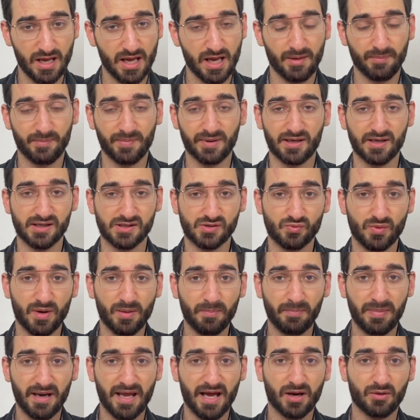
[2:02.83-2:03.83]
Because when
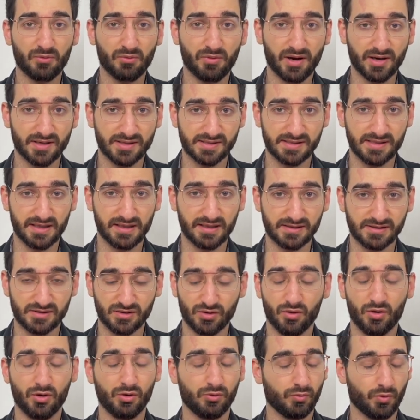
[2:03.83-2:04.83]
BlackRock sells, the
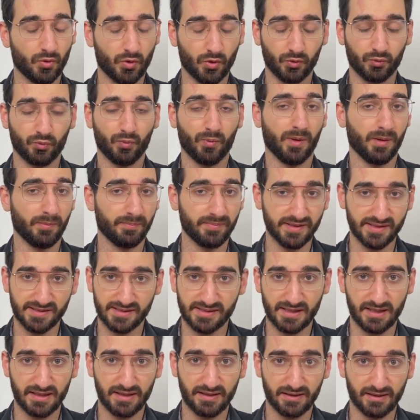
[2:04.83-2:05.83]
whole world will be
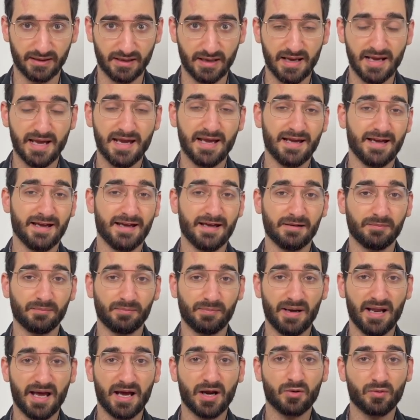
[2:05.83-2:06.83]
selling. And
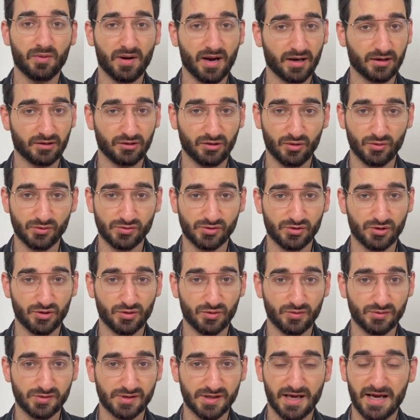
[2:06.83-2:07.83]
BlackRock knows
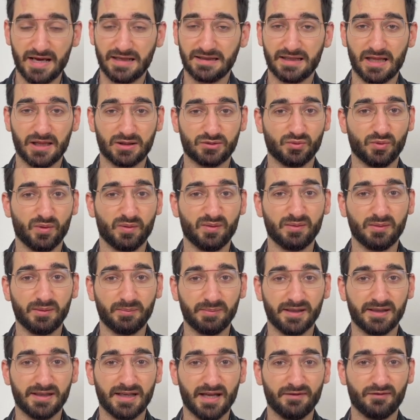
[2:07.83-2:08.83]
news that we will be
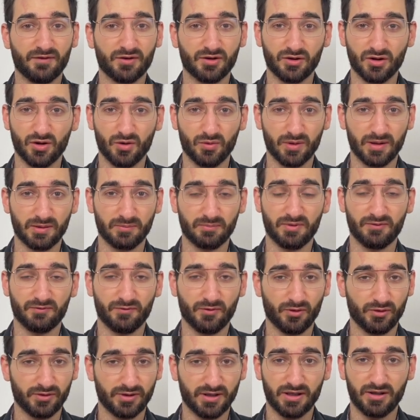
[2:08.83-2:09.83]
never knowing before
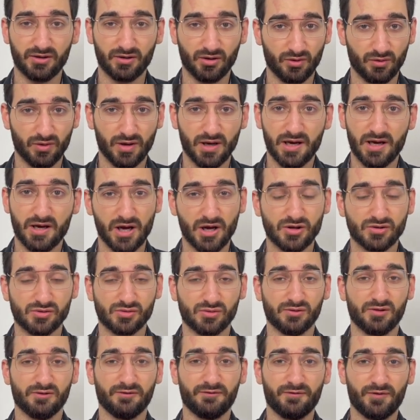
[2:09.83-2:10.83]
they know. So
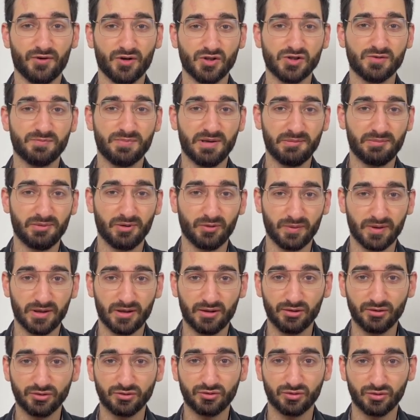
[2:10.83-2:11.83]
the first people we go
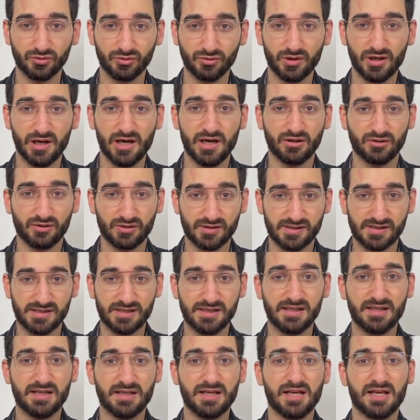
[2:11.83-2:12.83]
to
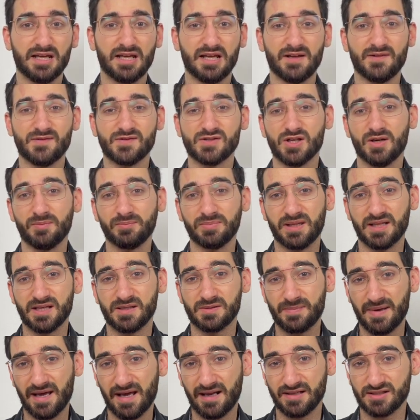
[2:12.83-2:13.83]
see if something
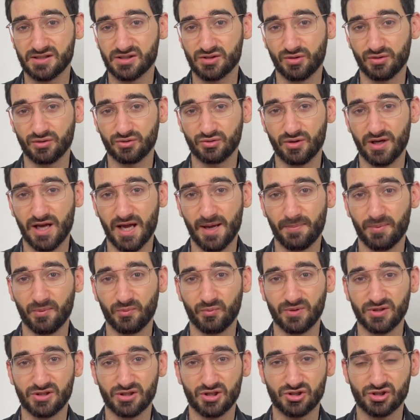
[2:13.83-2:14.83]
bad is going to happen with
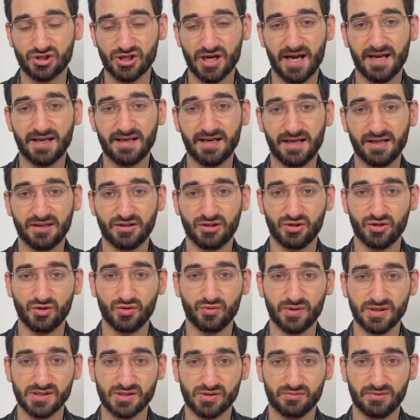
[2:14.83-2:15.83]
the China and the
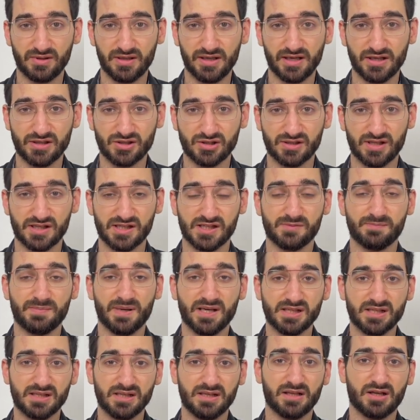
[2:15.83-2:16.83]
US relations,
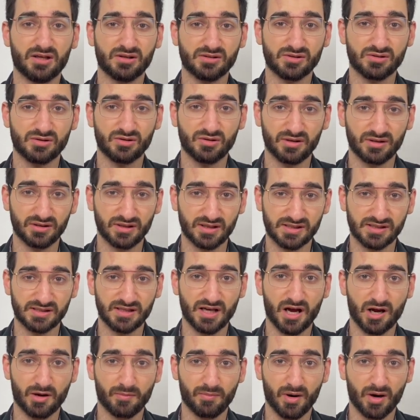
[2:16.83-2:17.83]
especially concerning the
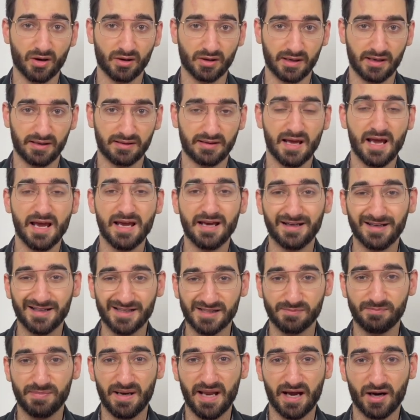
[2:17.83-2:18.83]
stock market, it's
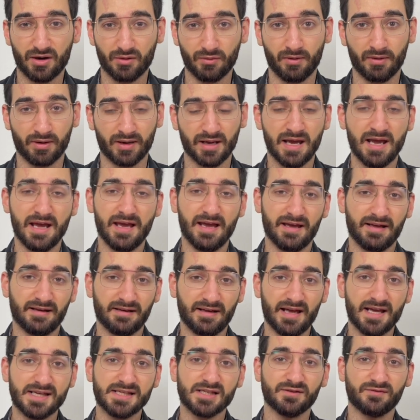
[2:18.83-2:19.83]
BlackRock. And
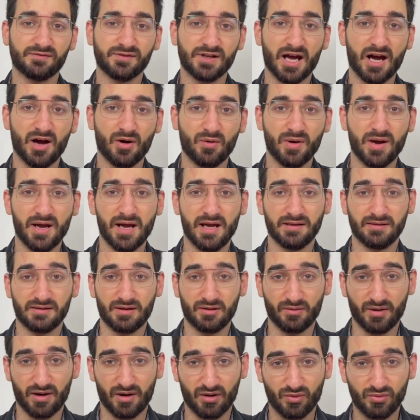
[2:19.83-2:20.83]
as of now, there
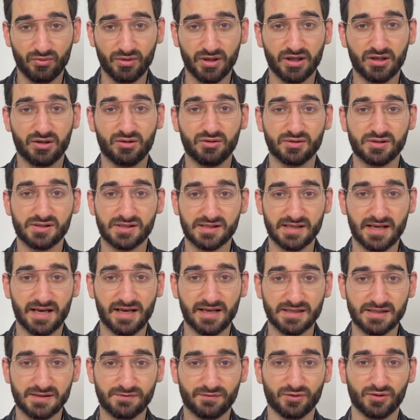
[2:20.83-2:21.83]
are only good signs
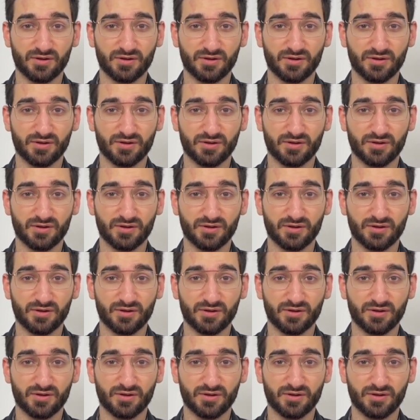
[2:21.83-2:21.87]
for the